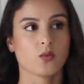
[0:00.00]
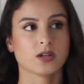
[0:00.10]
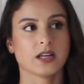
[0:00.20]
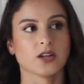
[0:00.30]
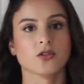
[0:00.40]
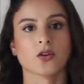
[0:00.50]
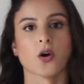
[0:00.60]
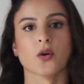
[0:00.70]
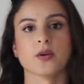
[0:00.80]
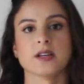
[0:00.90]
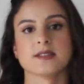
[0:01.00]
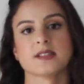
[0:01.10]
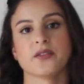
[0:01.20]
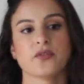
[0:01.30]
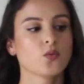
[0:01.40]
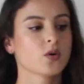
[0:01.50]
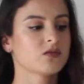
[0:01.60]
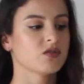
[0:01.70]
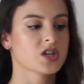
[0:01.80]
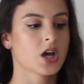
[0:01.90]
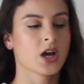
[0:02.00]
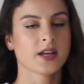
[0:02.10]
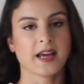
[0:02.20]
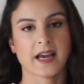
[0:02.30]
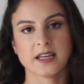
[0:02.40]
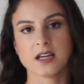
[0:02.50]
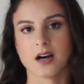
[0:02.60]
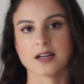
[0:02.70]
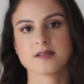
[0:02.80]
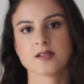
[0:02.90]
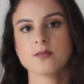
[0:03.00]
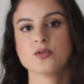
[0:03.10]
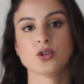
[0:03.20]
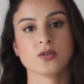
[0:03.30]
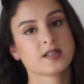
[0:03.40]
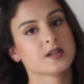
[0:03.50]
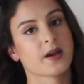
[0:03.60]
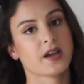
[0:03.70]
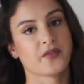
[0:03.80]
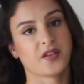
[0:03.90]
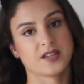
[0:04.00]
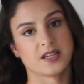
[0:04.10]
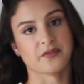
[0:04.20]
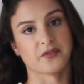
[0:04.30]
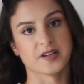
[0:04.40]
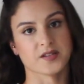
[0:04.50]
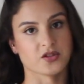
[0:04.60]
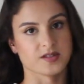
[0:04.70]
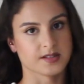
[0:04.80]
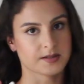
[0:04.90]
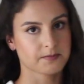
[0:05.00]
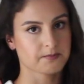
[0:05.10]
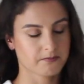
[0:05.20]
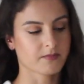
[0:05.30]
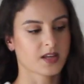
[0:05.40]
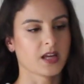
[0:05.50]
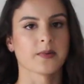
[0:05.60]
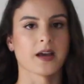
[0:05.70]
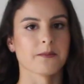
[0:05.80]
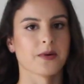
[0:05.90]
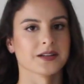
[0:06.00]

I want to let you know is if you want to return any items you need to pay for the delivery so just keep that in